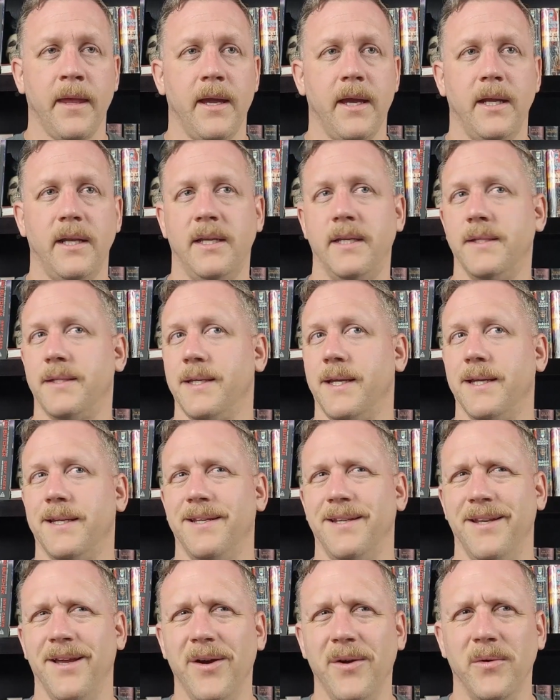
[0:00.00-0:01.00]
And he's like,
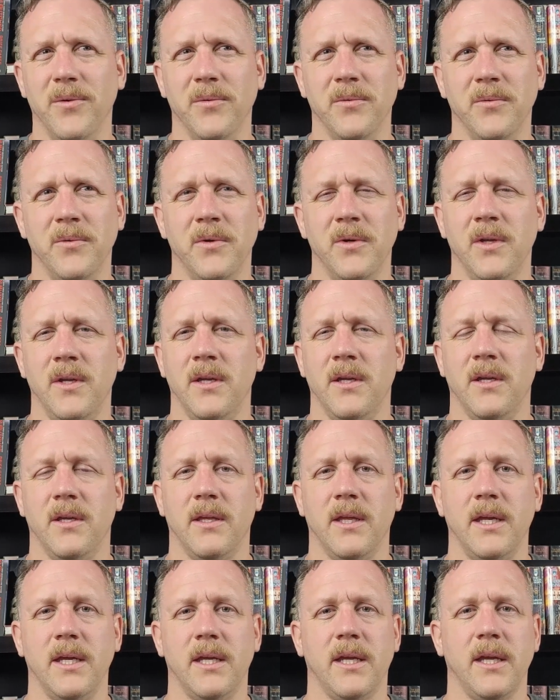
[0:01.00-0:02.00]
no,
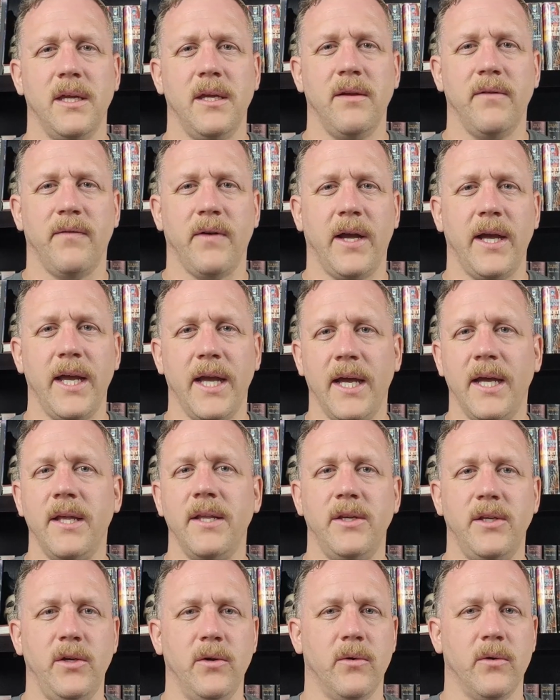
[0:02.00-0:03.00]
like if I
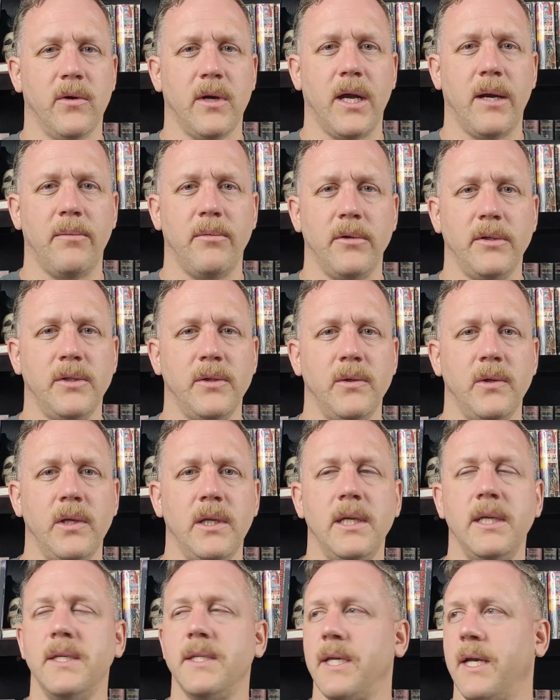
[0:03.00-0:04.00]
had your
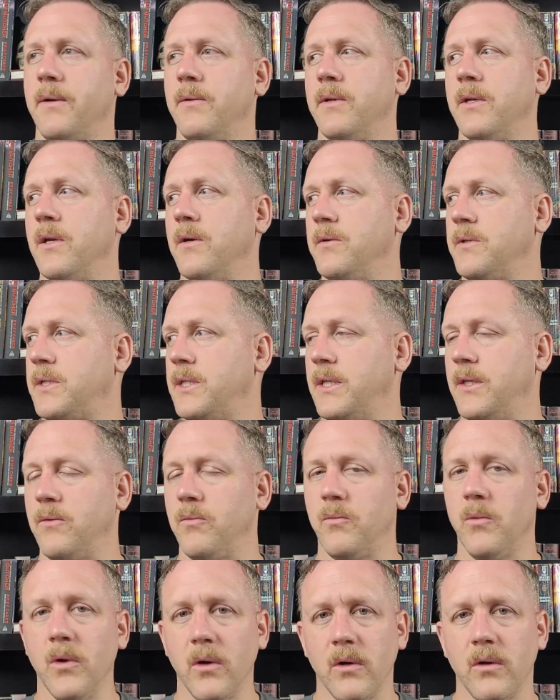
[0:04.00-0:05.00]
opportunities, I would go see the
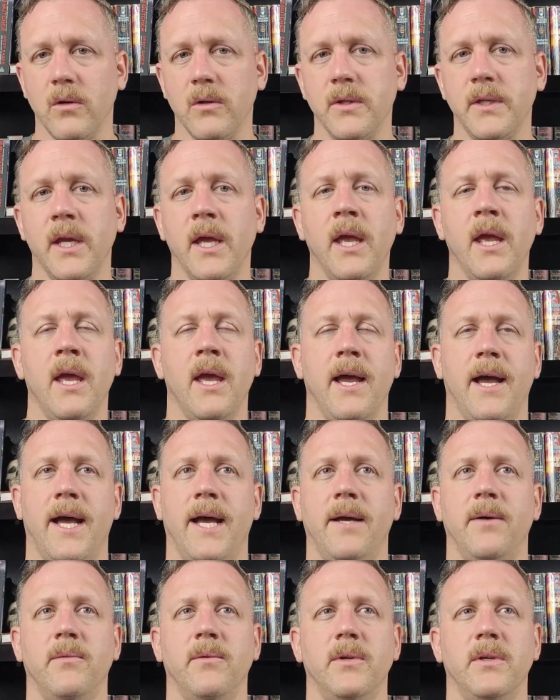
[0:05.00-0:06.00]
world.
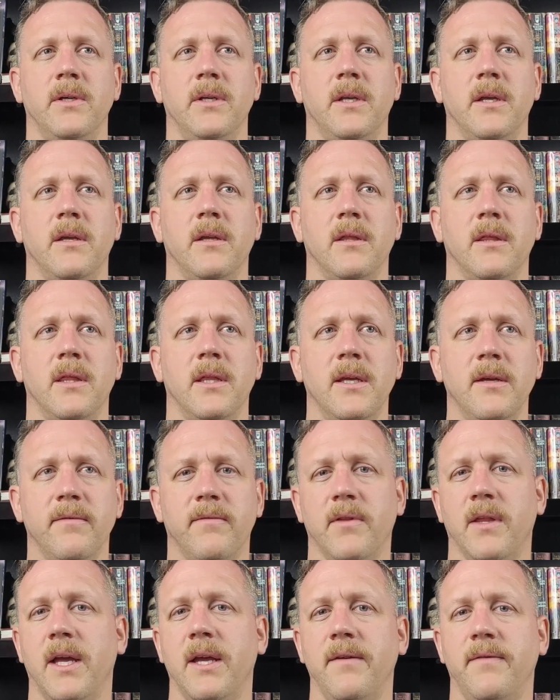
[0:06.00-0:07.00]
I would
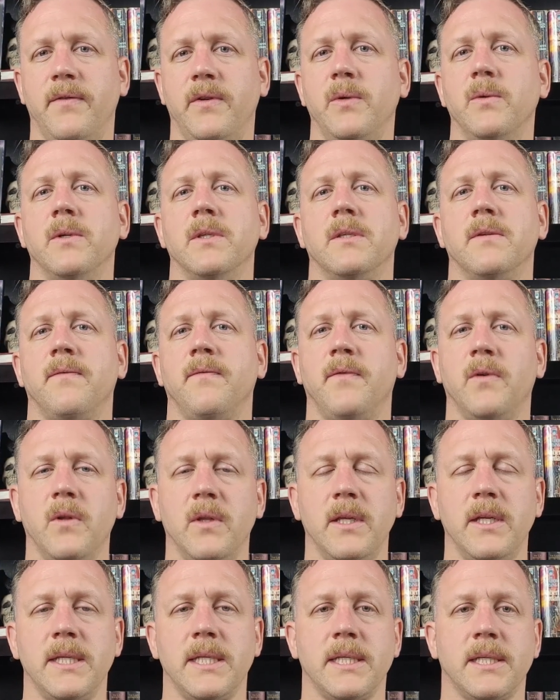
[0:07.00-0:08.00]
live life to its
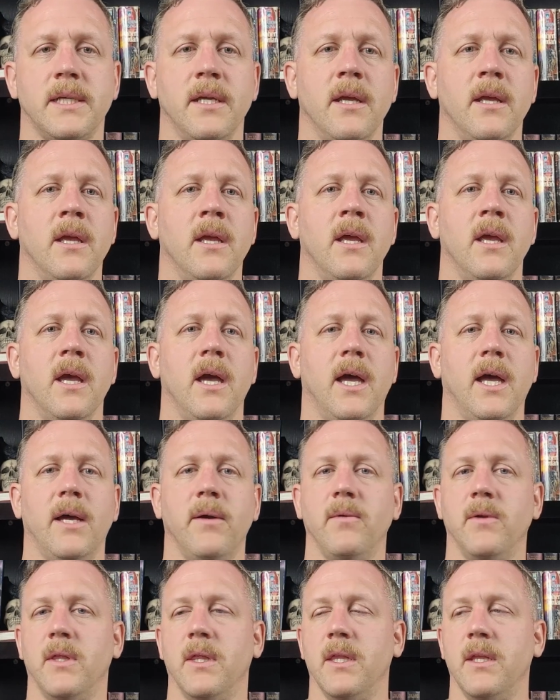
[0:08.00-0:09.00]
fullest. I
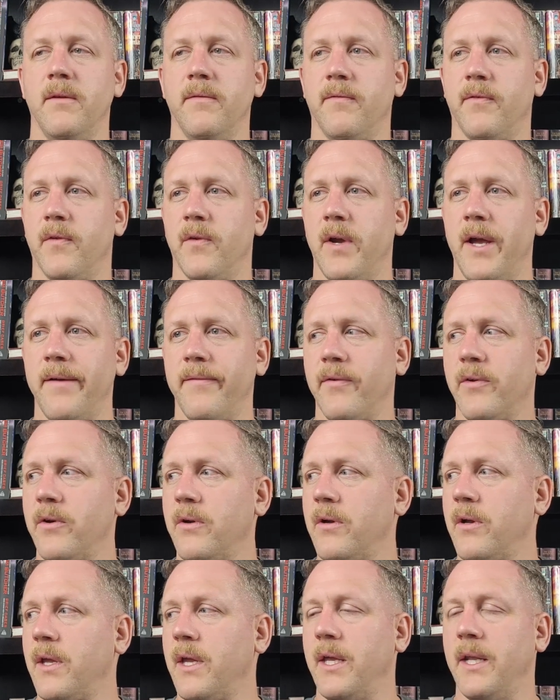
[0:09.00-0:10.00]
would live
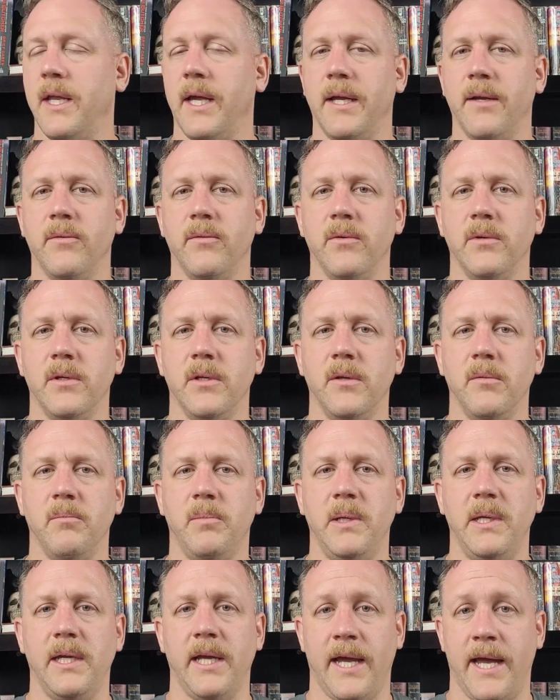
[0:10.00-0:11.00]
forever and I would
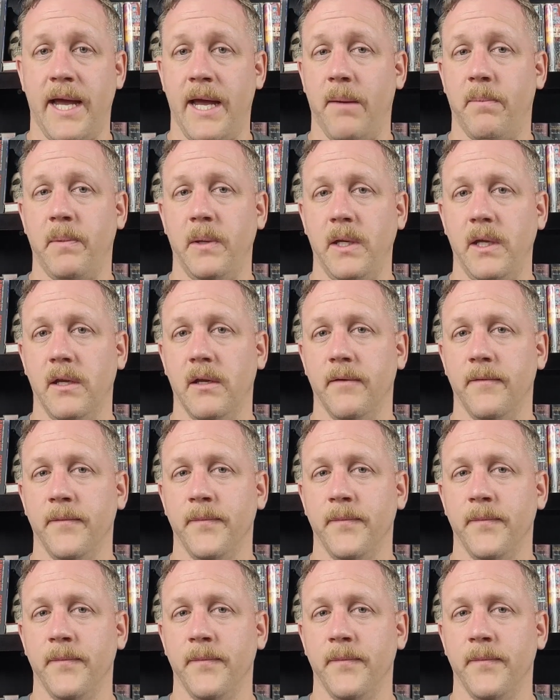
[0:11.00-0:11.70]
be happy.